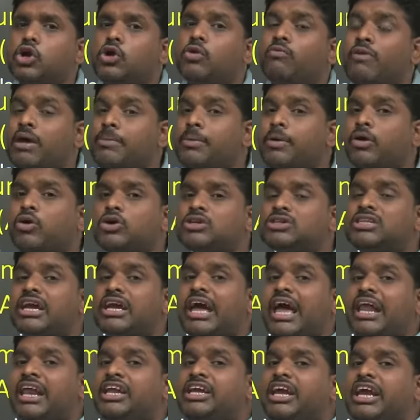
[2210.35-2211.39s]
Why? Because the
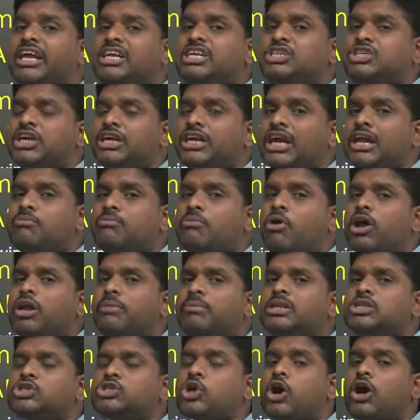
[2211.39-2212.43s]
ancient and
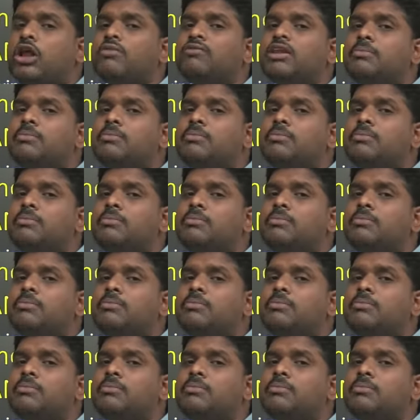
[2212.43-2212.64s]
monuments all